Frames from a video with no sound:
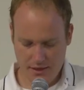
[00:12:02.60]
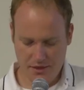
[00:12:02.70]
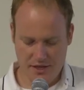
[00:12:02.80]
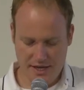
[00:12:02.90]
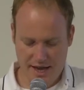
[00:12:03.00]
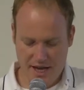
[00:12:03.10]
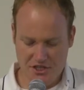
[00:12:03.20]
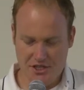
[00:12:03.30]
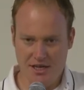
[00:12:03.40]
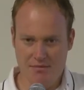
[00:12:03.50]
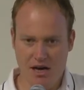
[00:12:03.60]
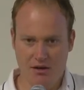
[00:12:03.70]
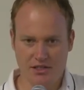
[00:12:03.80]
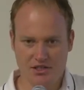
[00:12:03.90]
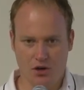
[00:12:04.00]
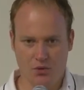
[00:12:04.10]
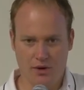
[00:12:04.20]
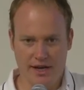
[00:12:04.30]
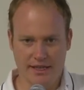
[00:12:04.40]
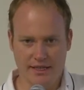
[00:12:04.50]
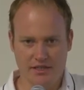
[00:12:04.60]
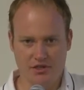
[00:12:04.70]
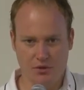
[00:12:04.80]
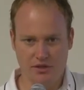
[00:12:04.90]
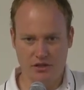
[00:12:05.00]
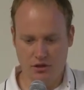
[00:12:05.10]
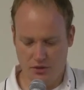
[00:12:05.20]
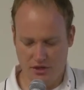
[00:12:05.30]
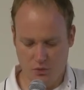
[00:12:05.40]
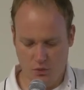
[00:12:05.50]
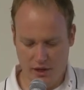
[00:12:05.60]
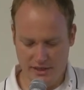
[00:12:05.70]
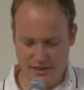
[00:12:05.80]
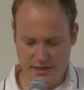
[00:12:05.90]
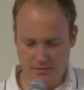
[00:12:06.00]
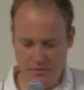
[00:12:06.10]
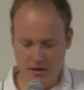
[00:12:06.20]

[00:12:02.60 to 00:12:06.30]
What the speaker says: the HTML is only loaded once.